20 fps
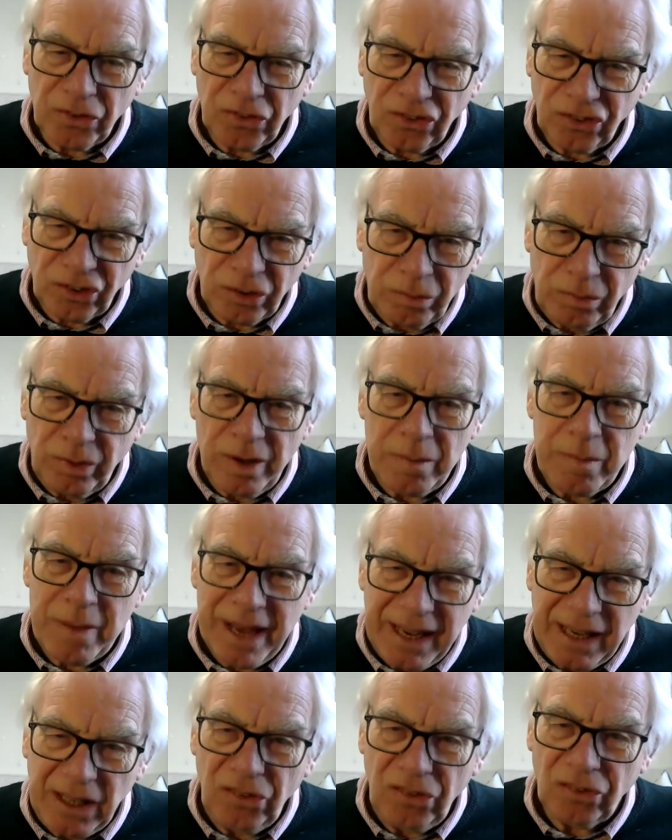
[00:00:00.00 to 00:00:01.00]
some
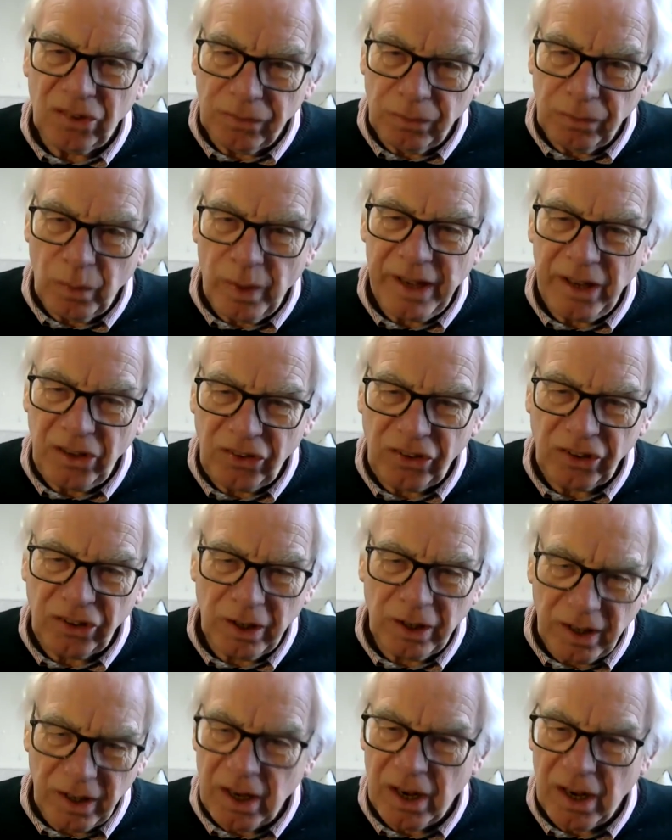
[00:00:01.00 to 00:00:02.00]
remains of which
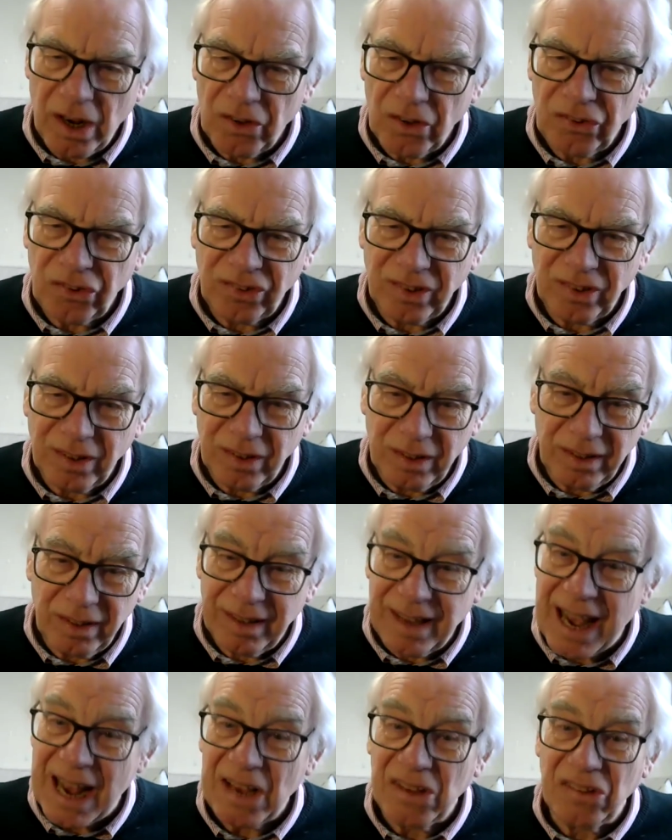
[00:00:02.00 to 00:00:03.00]
are still
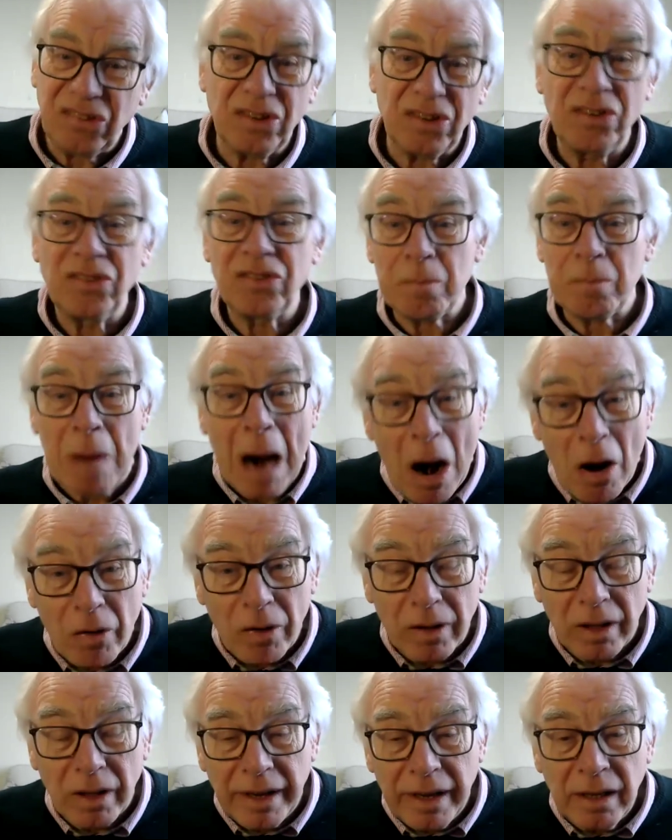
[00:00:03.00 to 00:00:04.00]
extant,
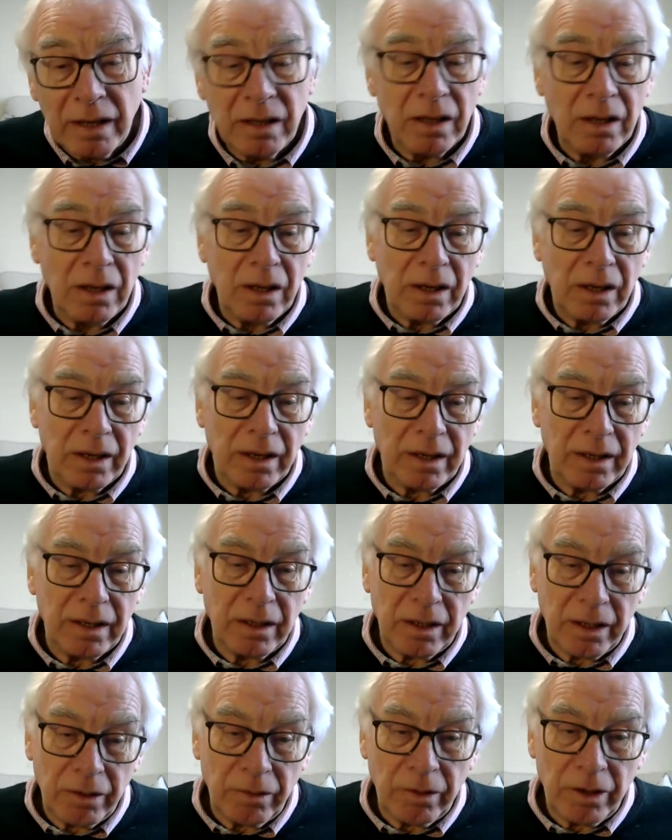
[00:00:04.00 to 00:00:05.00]
apparently,
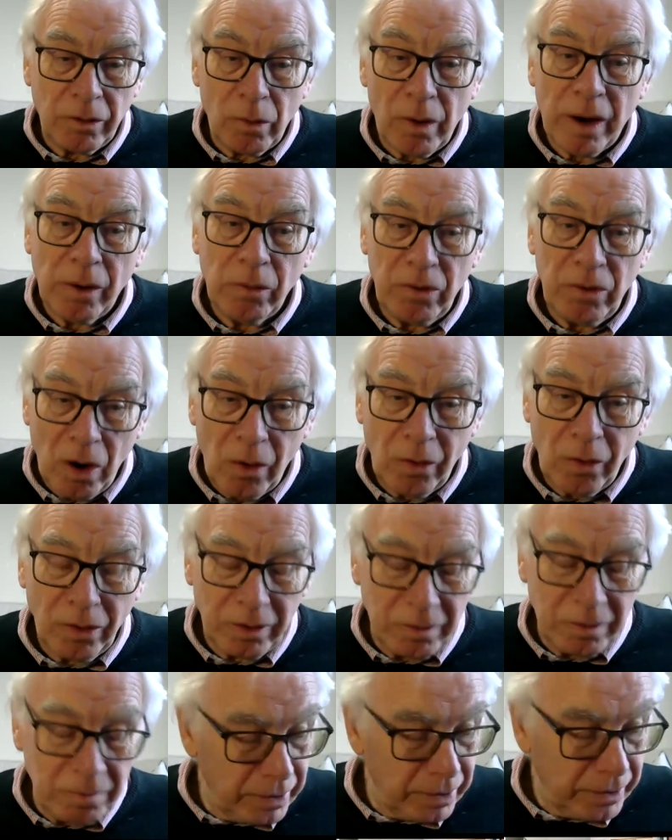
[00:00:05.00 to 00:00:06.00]
around
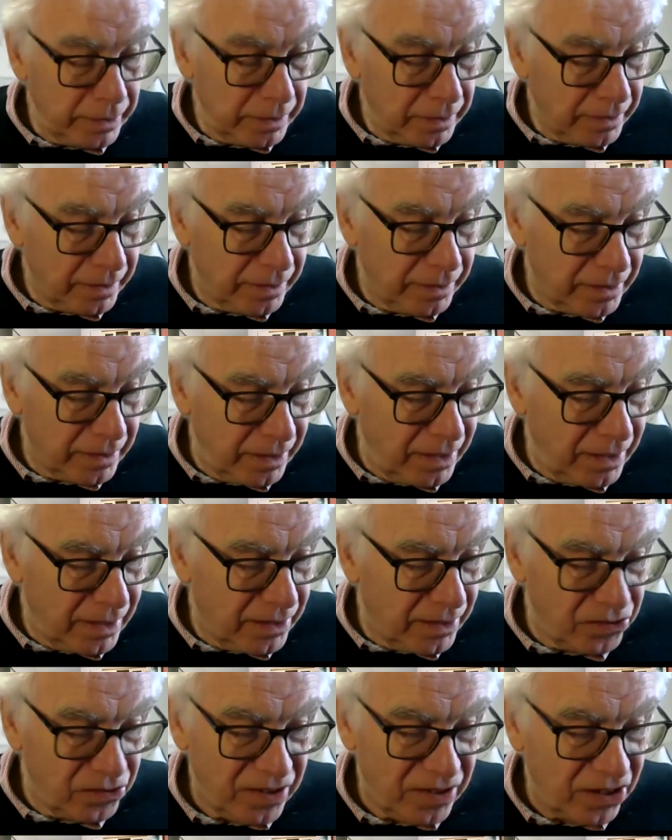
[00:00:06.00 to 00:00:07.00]
Orrell. Be a
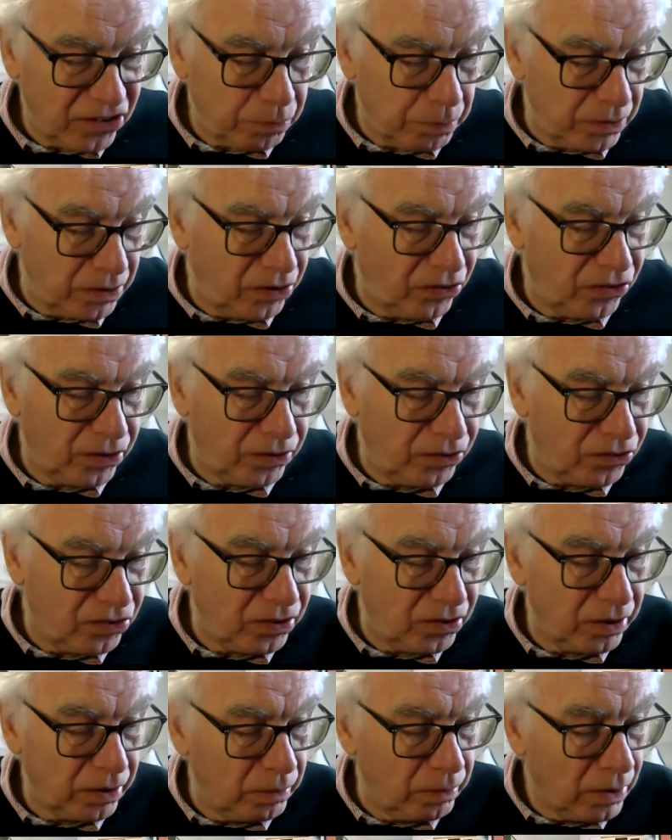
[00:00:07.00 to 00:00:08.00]
nice expedition to
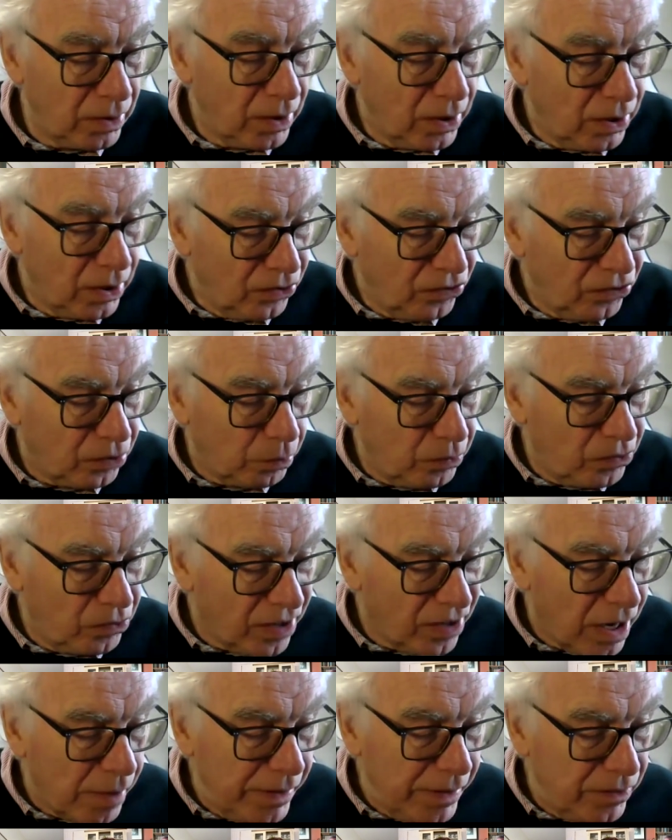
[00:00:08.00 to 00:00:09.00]
do
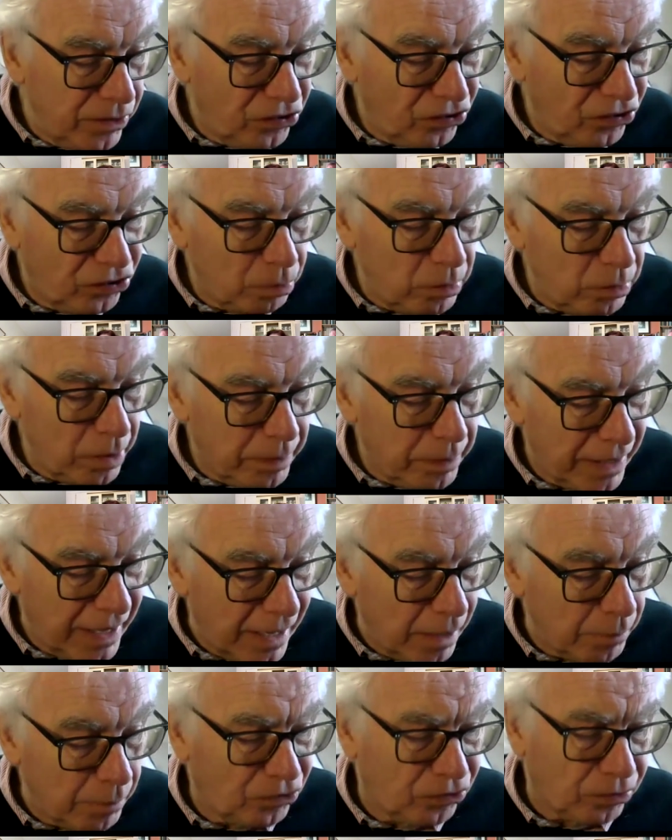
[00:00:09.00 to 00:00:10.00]
sometime in the summer,
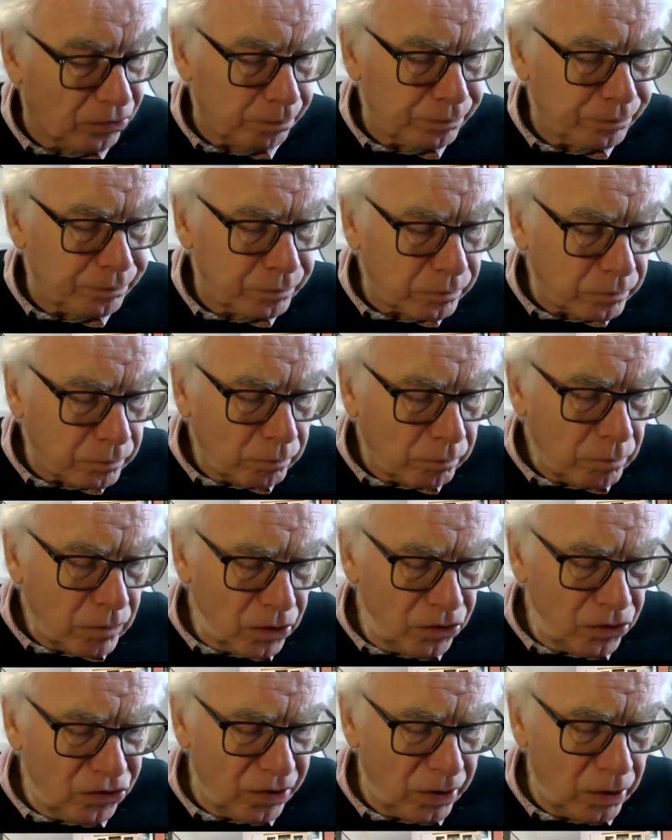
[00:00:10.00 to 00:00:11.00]
perhaps.
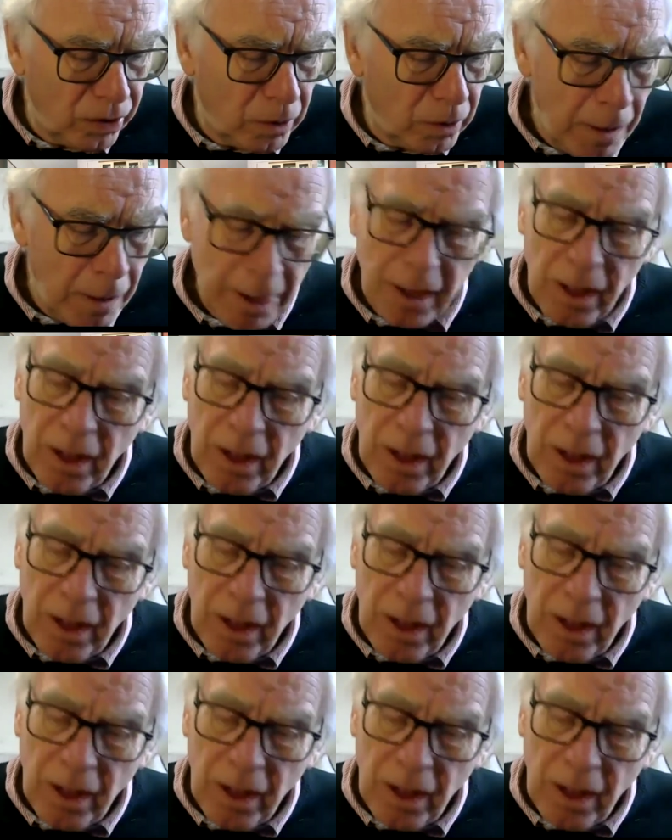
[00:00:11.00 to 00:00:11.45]
So